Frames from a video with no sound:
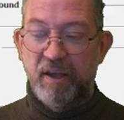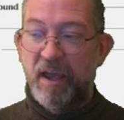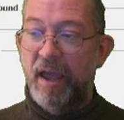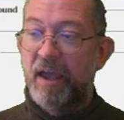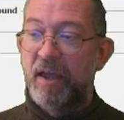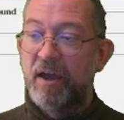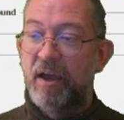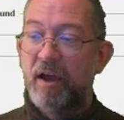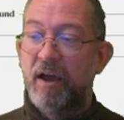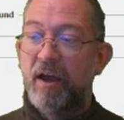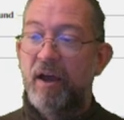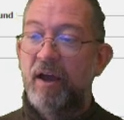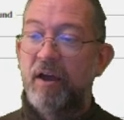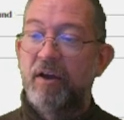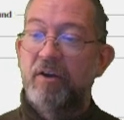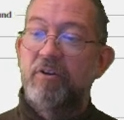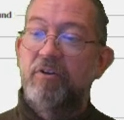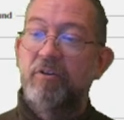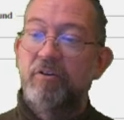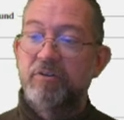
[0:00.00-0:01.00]
a uh,
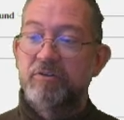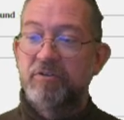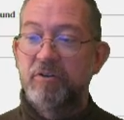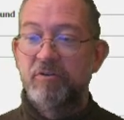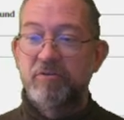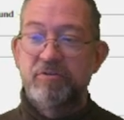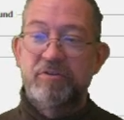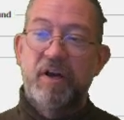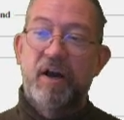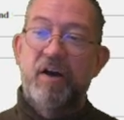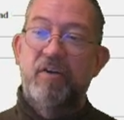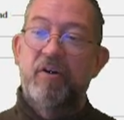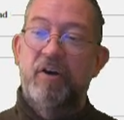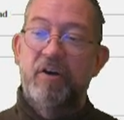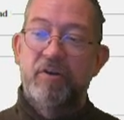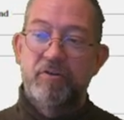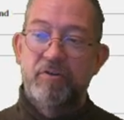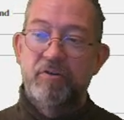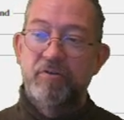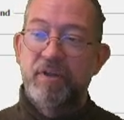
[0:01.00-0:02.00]
good solution. I'll
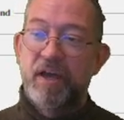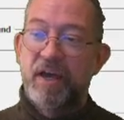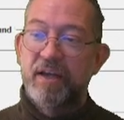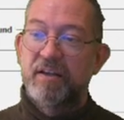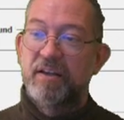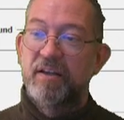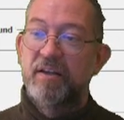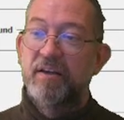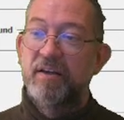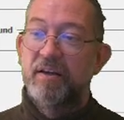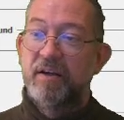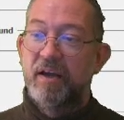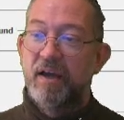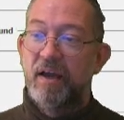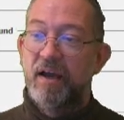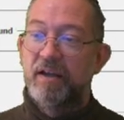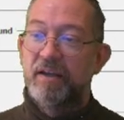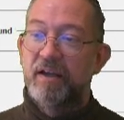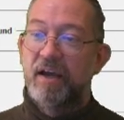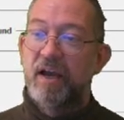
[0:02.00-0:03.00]
undo that
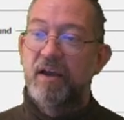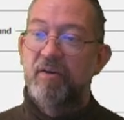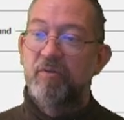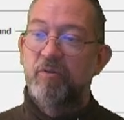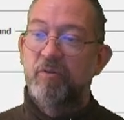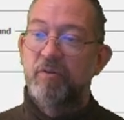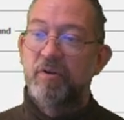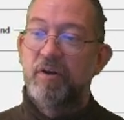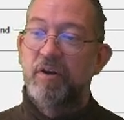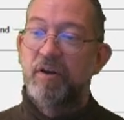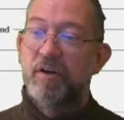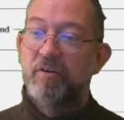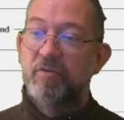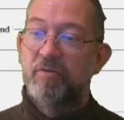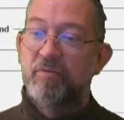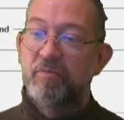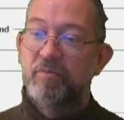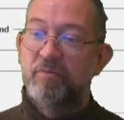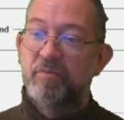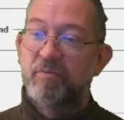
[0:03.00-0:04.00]
and I will
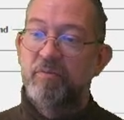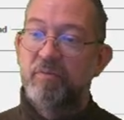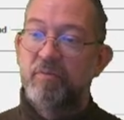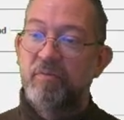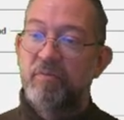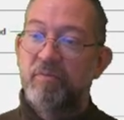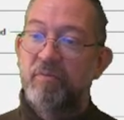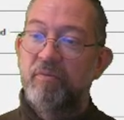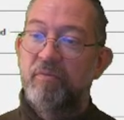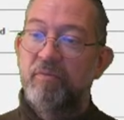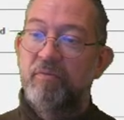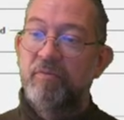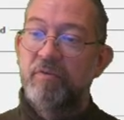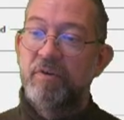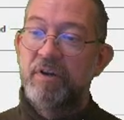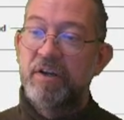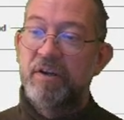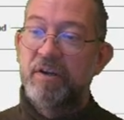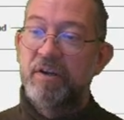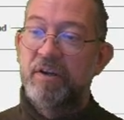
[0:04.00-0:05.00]
uh,
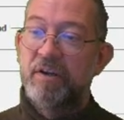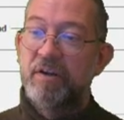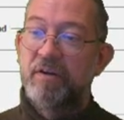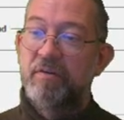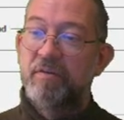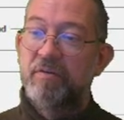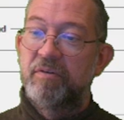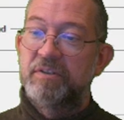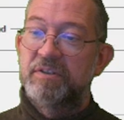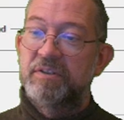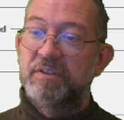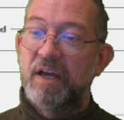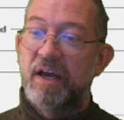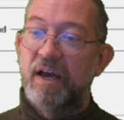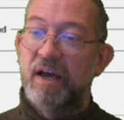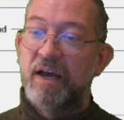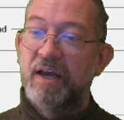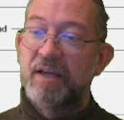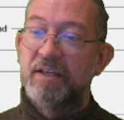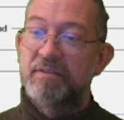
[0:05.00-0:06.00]

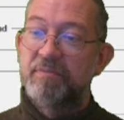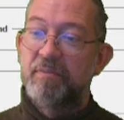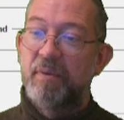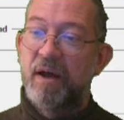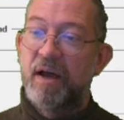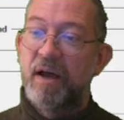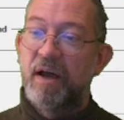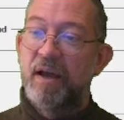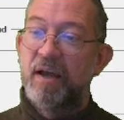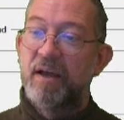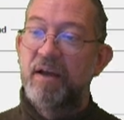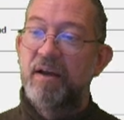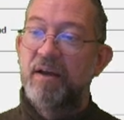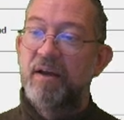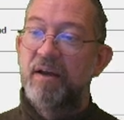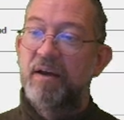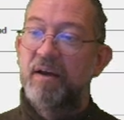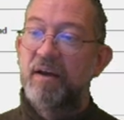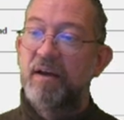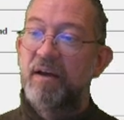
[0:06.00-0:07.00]
resize my
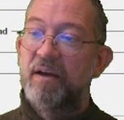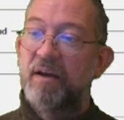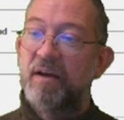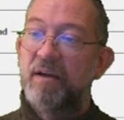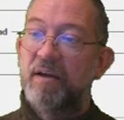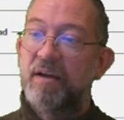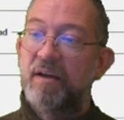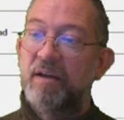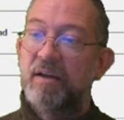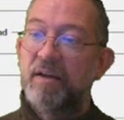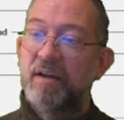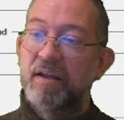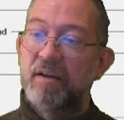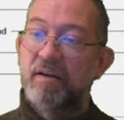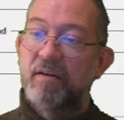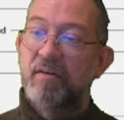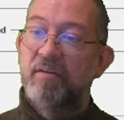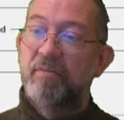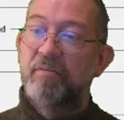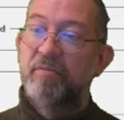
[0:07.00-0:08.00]

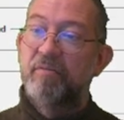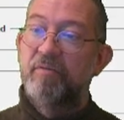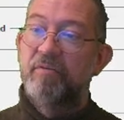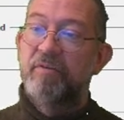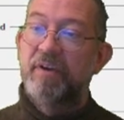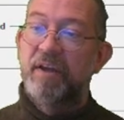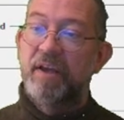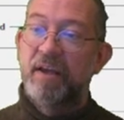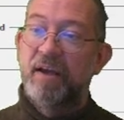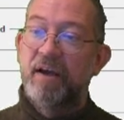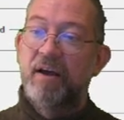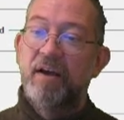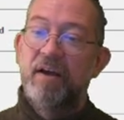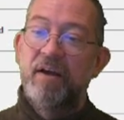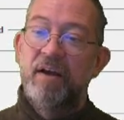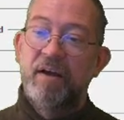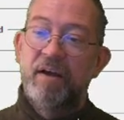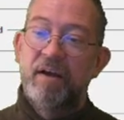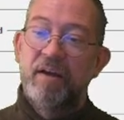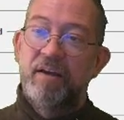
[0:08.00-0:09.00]
little thing here.
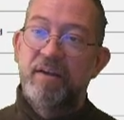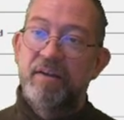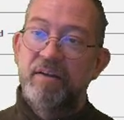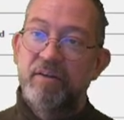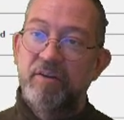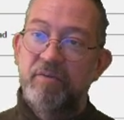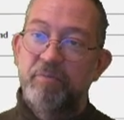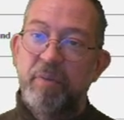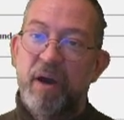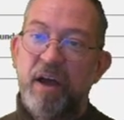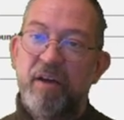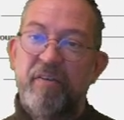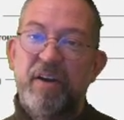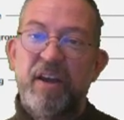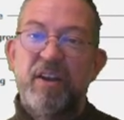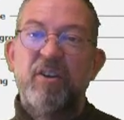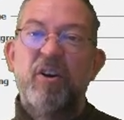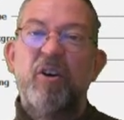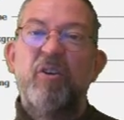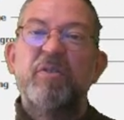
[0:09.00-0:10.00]
By the
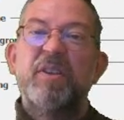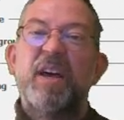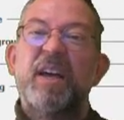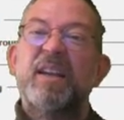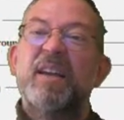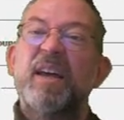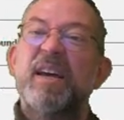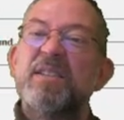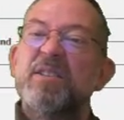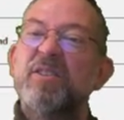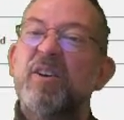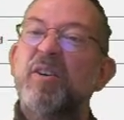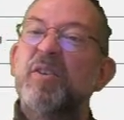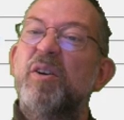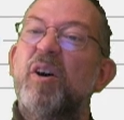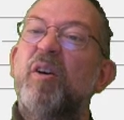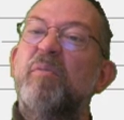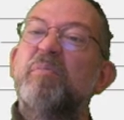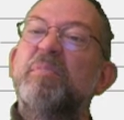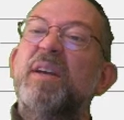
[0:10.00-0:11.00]
way, note that it has not
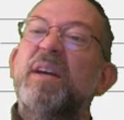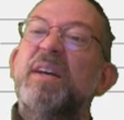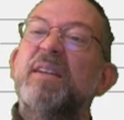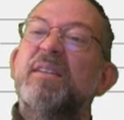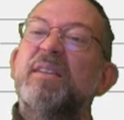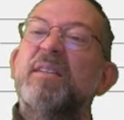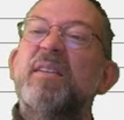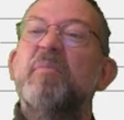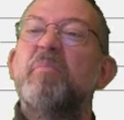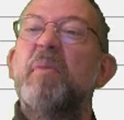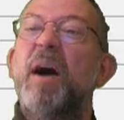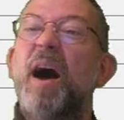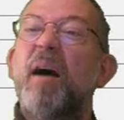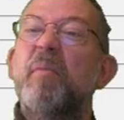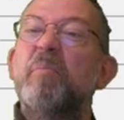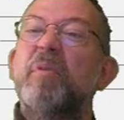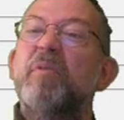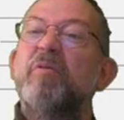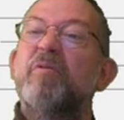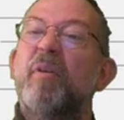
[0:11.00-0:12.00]
updated the
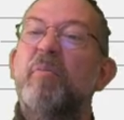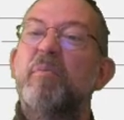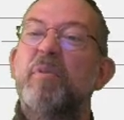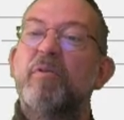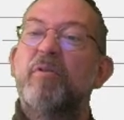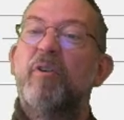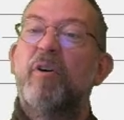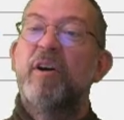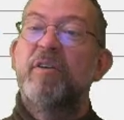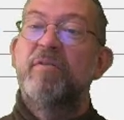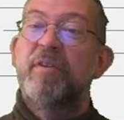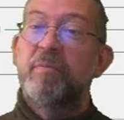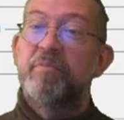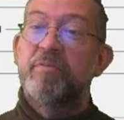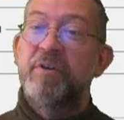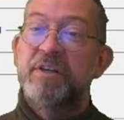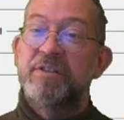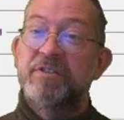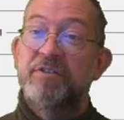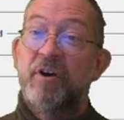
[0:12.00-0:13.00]
map from before. If I
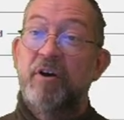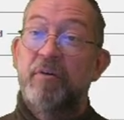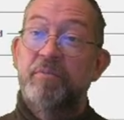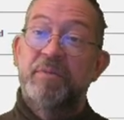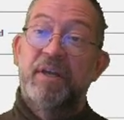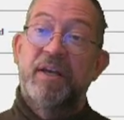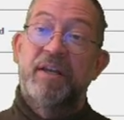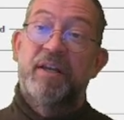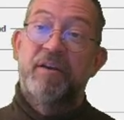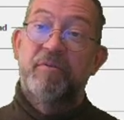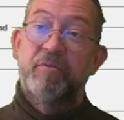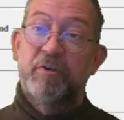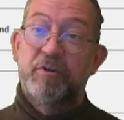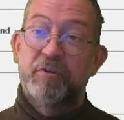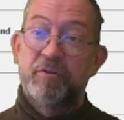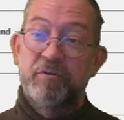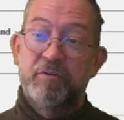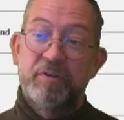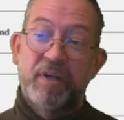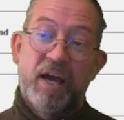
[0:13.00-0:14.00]
press update, it will
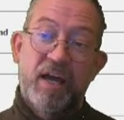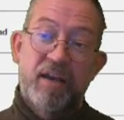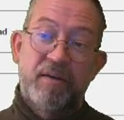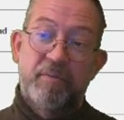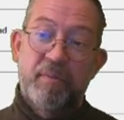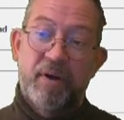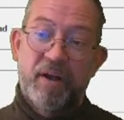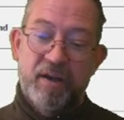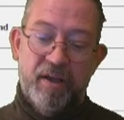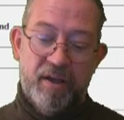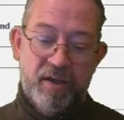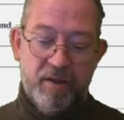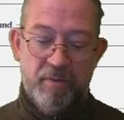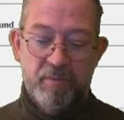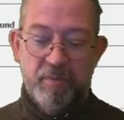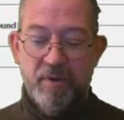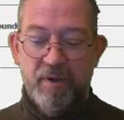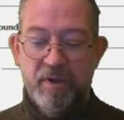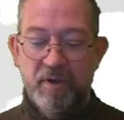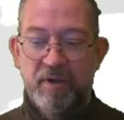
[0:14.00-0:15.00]
do that. But uh,
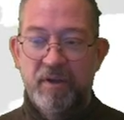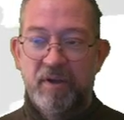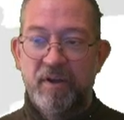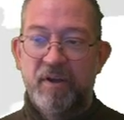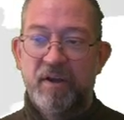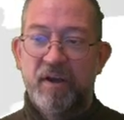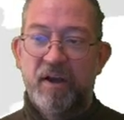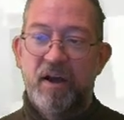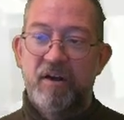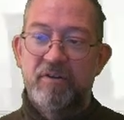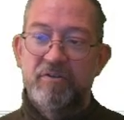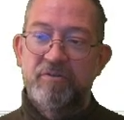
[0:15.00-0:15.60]
I'll